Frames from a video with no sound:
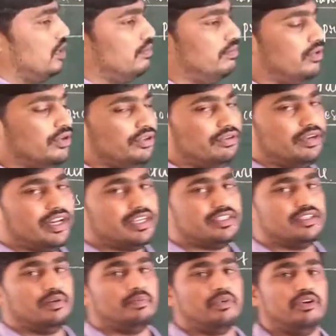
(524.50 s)
for your
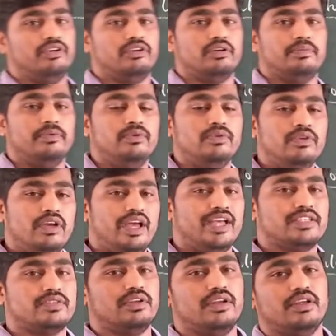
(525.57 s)
exam point of view
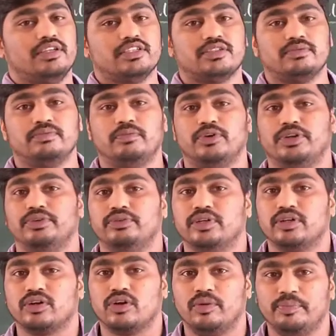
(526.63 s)
as well as for
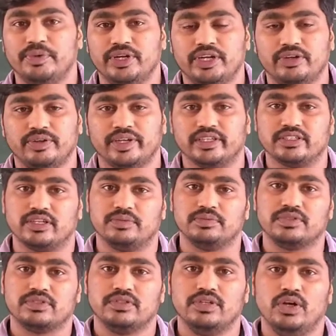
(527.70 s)
your competitive
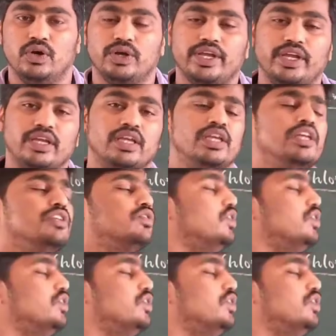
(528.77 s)
exams. Okay, so